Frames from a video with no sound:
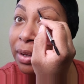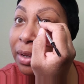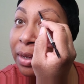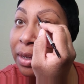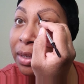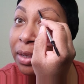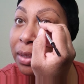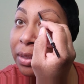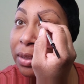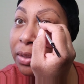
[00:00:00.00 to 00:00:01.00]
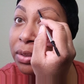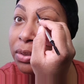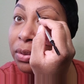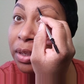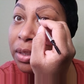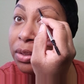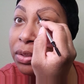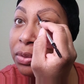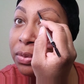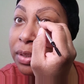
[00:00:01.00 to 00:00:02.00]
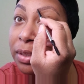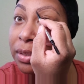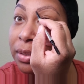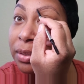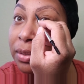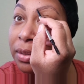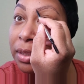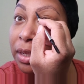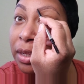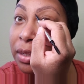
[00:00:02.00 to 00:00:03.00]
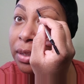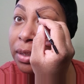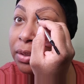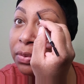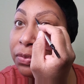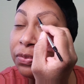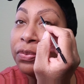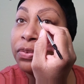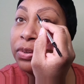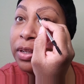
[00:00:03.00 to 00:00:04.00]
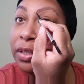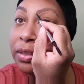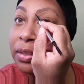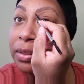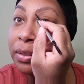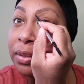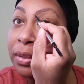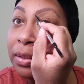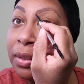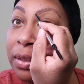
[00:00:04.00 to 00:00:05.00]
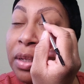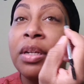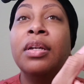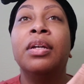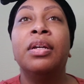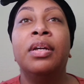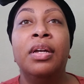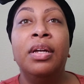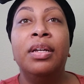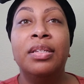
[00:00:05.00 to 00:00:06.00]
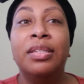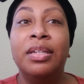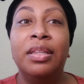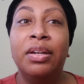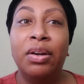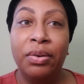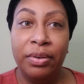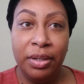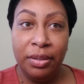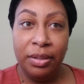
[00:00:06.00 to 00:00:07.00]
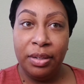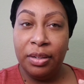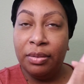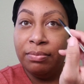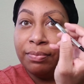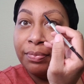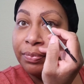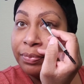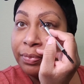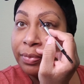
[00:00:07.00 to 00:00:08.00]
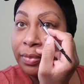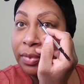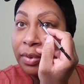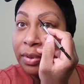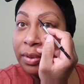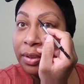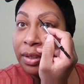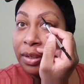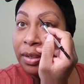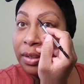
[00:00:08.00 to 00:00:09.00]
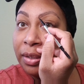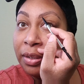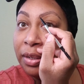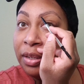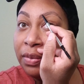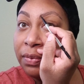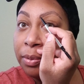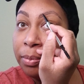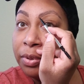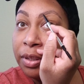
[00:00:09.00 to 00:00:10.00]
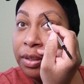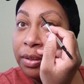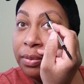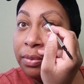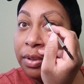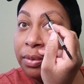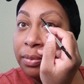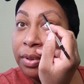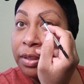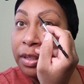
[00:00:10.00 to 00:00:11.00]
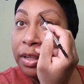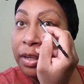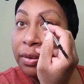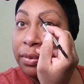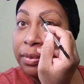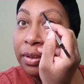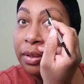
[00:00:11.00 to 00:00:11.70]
And I try to do a slant in the front. And see, they're already looking kind of uneven, but we're gonna work that out.